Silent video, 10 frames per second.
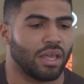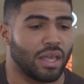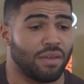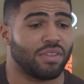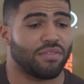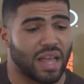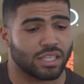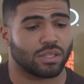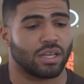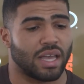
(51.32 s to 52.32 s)
even if
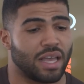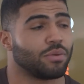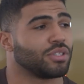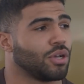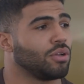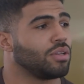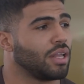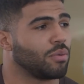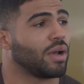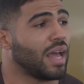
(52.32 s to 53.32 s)
that's the end result
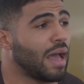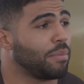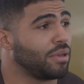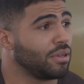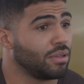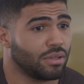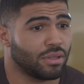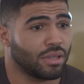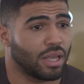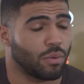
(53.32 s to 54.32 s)
and what happened
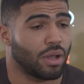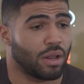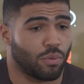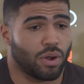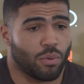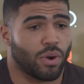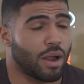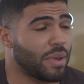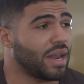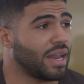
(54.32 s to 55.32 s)
and where
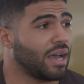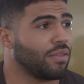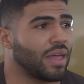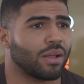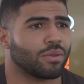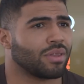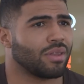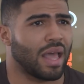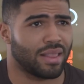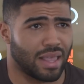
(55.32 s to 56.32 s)
I'm at now, that
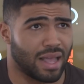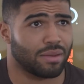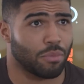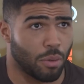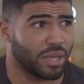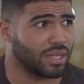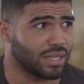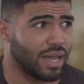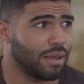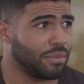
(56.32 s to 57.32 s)
at that moment in
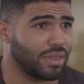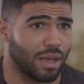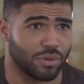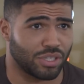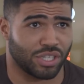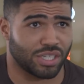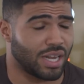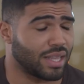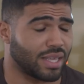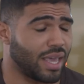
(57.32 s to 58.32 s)
time, that was just
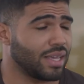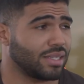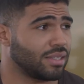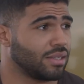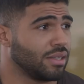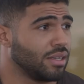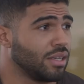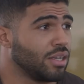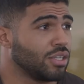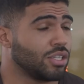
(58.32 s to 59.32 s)
not the case.
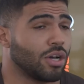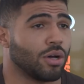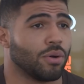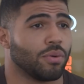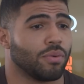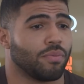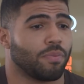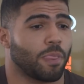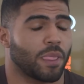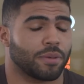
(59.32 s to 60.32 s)
So
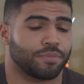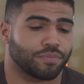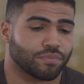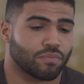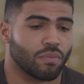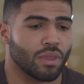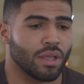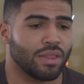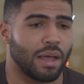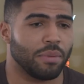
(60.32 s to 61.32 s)

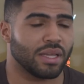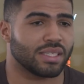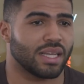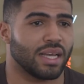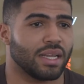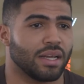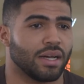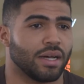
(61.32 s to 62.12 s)
that being said,